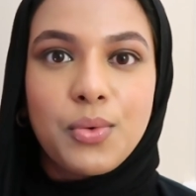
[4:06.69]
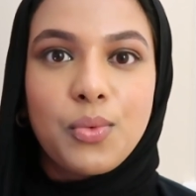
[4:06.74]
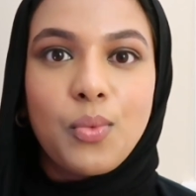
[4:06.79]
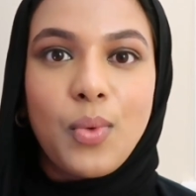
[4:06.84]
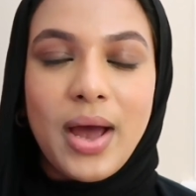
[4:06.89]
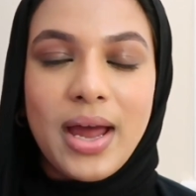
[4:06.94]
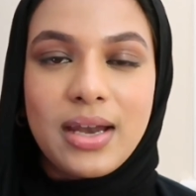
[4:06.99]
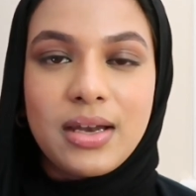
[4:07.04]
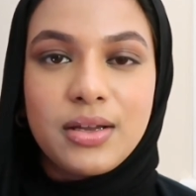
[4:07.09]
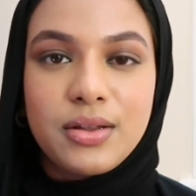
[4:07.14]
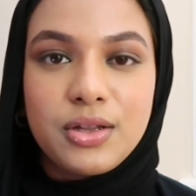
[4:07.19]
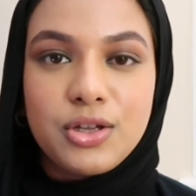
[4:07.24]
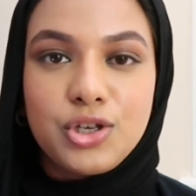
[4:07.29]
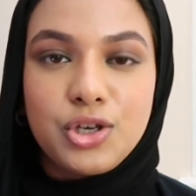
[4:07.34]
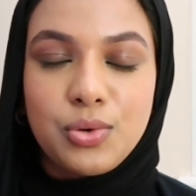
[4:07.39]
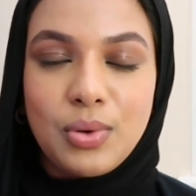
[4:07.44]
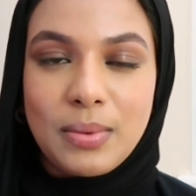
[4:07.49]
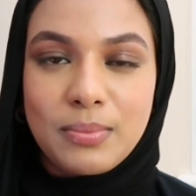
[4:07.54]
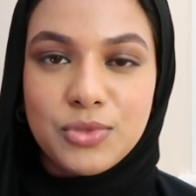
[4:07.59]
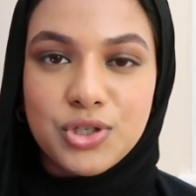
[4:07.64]
When
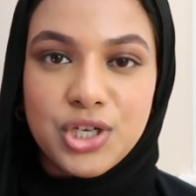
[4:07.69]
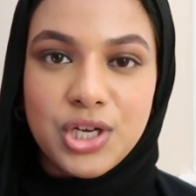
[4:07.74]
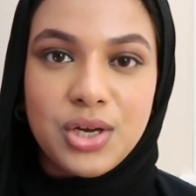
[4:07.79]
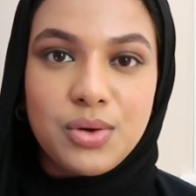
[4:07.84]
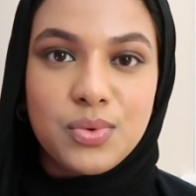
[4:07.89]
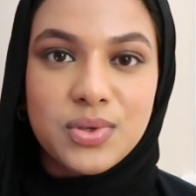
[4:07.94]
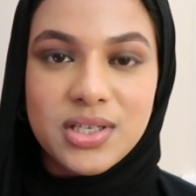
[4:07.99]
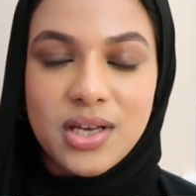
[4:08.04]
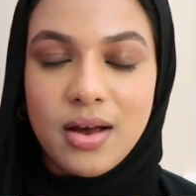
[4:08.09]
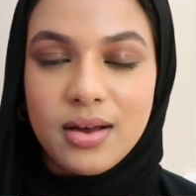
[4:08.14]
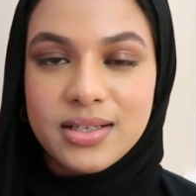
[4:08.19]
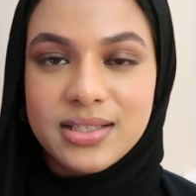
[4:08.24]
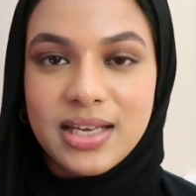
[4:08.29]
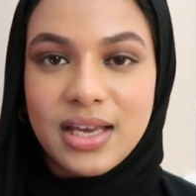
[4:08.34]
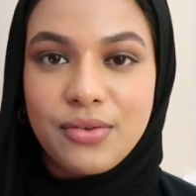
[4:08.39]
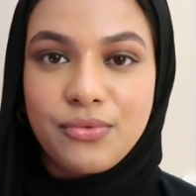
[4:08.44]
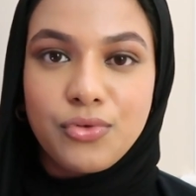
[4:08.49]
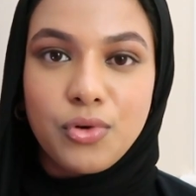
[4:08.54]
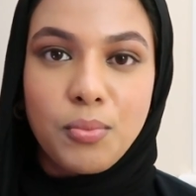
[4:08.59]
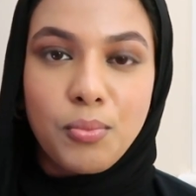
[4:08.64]
UMG was
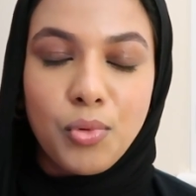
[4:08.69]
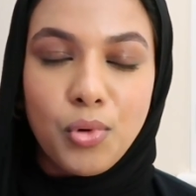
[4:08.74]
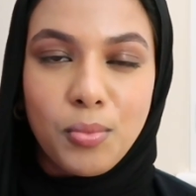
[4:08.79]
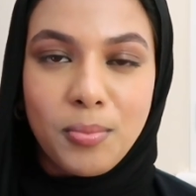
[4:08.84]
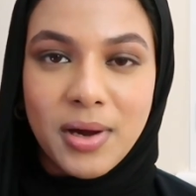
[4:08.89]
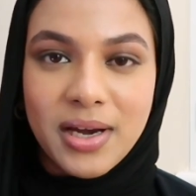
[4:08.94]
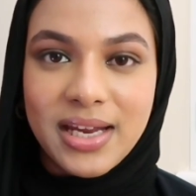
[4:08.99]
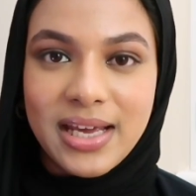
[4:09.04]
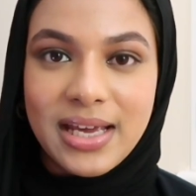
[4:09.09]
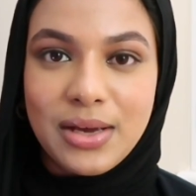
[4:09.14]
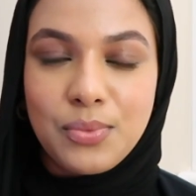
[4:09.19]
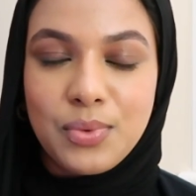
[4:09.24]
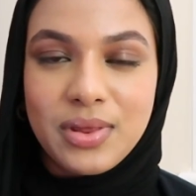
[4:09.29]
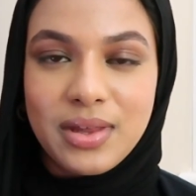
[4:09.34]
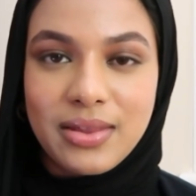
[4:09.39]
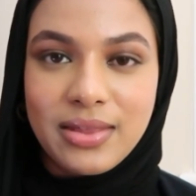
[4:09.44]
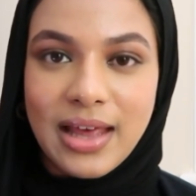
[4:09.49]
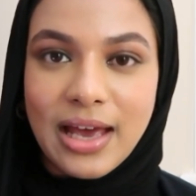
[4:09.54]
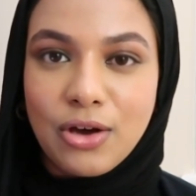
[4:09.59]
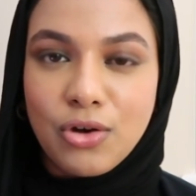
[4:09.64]
asking for more money
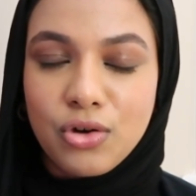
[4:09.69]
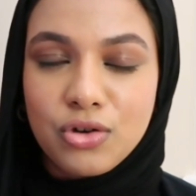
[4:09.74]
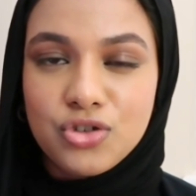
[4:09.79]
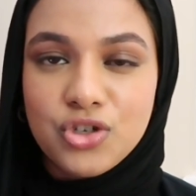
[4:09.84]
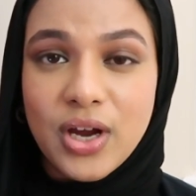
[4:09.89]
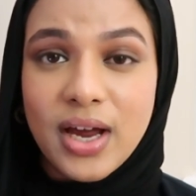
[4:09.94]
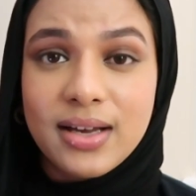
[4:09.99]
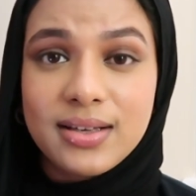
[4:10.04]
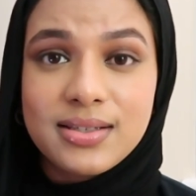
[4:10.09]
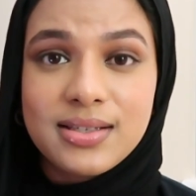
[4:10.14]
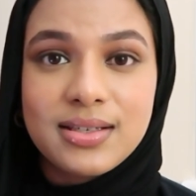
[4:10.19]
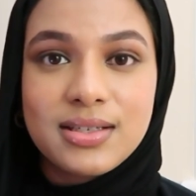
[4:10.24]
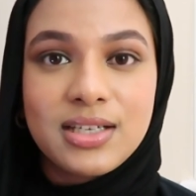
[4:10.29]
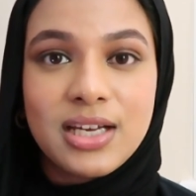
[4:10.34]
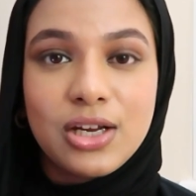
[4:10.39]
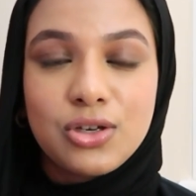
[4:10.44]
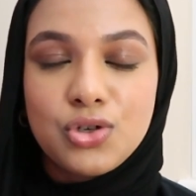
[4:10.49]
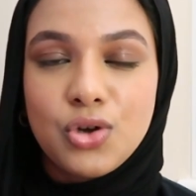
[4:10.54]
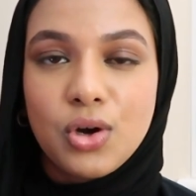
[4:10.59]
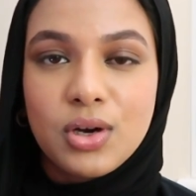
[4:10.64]
within their contracts,
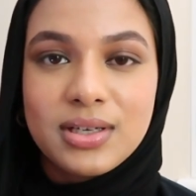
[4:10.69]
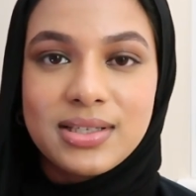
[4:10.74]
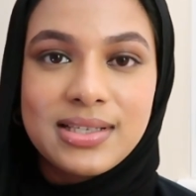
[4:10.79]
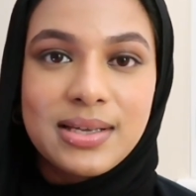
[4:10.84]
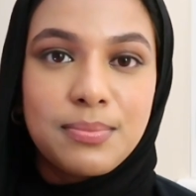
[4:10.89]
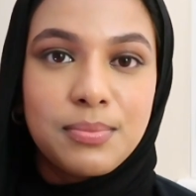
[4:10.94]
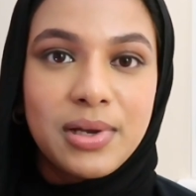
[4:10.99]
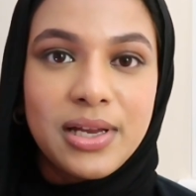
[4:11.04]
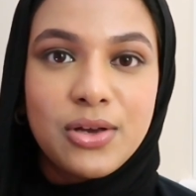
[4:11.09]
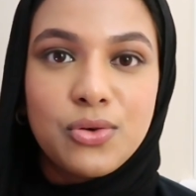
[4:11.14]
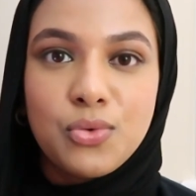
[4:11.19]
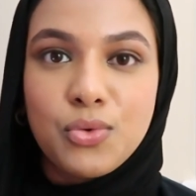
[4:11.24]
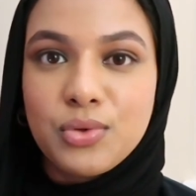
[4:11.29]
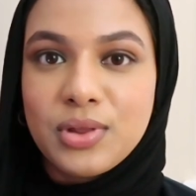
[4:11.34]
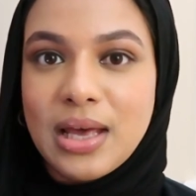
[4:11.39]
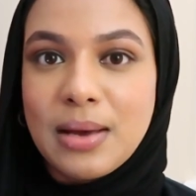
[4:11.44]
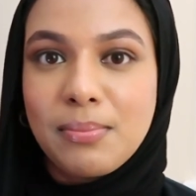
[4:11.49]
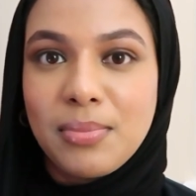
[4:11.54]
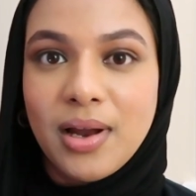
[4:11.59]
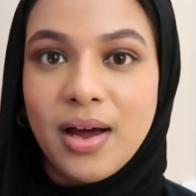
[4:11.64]
TikTok simply
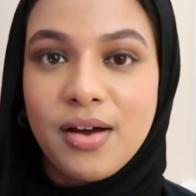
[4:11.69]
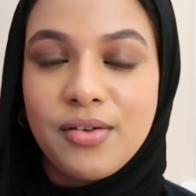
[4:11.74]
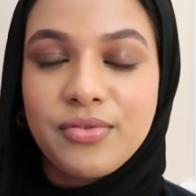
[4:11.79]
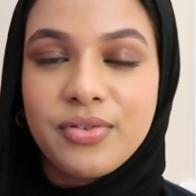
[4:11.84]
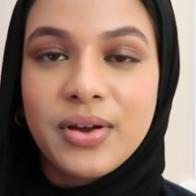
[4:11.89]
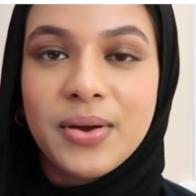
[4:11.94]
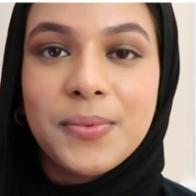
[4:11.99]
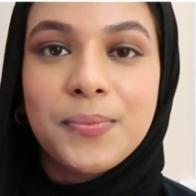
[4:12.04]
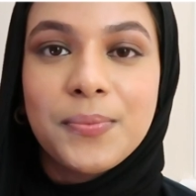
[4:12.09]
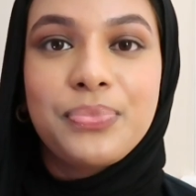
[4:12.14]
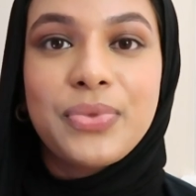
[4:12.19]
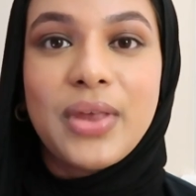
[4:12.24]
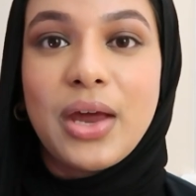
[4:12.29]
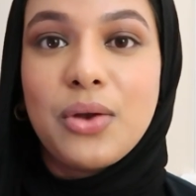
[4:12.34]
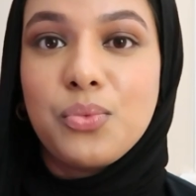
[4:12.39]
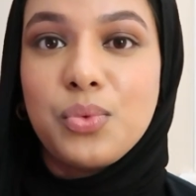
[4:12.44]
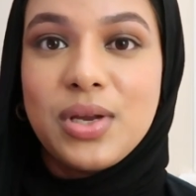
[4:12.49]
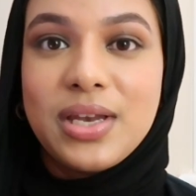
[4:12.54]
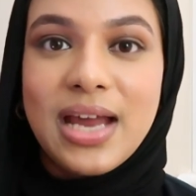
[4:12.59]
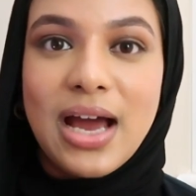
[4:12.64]
called their bluff,
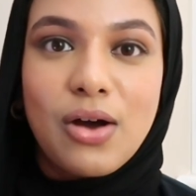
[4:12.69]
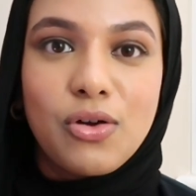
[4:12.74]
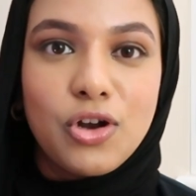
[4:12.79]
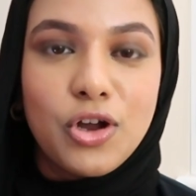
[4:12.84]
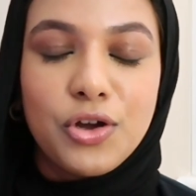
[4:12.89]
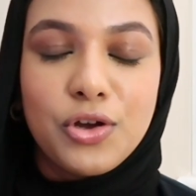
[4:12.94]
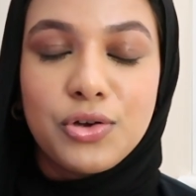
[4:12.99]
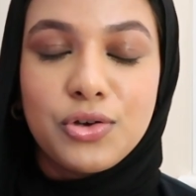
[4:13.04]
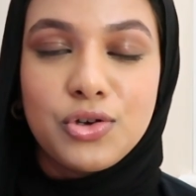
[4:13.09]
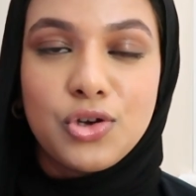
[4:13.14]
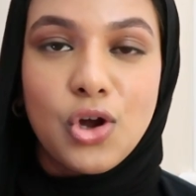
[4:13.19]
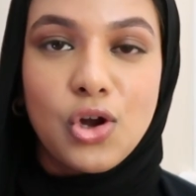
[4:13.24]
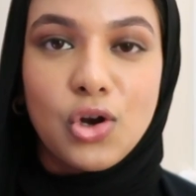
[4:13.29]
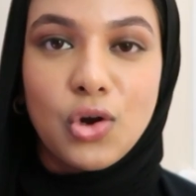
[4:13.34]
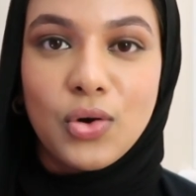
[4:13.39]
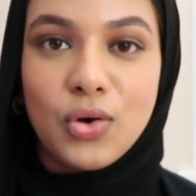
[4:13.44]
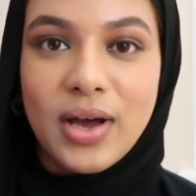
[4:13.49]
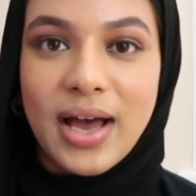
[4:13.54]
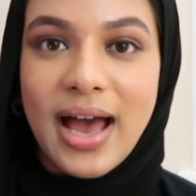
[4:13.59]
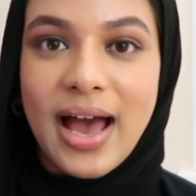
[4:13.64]
and we now no
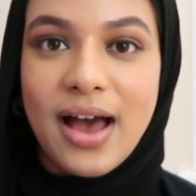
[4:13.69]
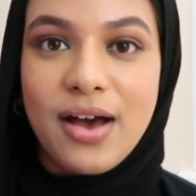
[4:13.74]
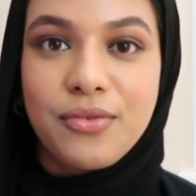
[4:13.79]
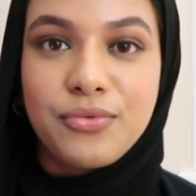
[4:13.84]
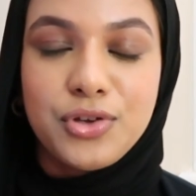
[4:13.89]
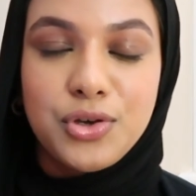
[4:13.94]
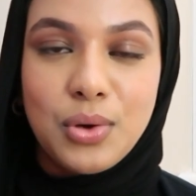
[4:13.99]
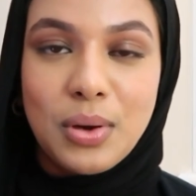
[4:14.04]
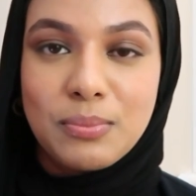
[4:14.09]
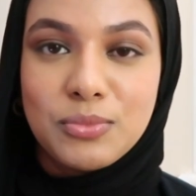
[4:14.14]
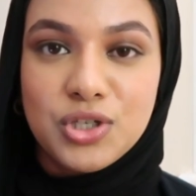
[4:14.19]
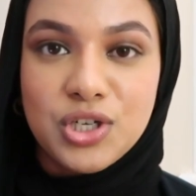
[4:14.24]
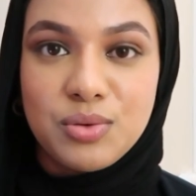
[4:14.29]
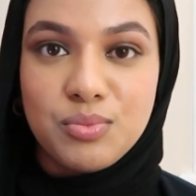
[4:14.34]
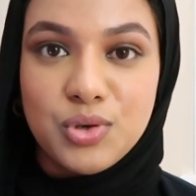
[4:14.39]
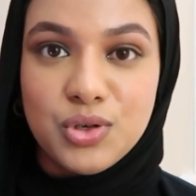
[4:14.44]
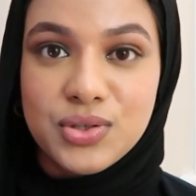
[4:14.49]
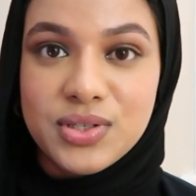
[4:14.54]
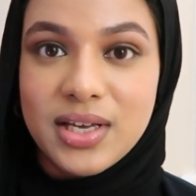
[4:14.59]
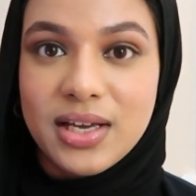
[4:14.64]
longer have UMG
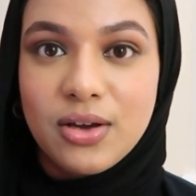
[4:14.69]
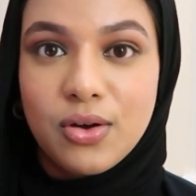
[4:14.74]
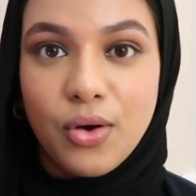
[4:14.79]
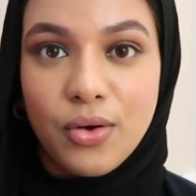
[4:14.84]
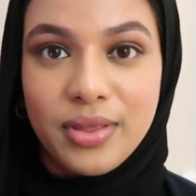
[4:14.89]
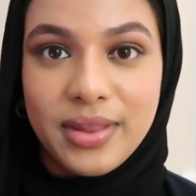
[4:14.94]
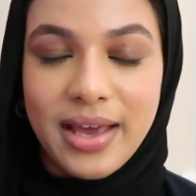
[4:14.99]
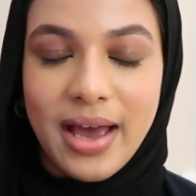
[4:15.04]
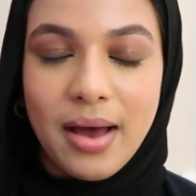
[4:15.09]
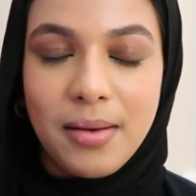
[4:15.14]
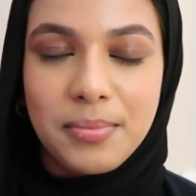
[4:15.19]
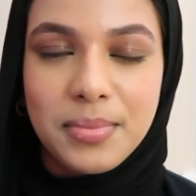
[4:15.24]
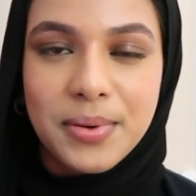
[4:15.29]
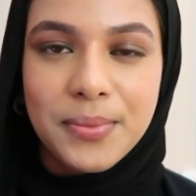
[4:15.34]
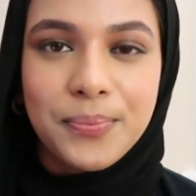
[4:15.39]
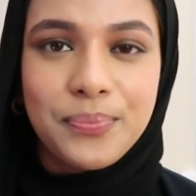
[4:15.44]
music on the app.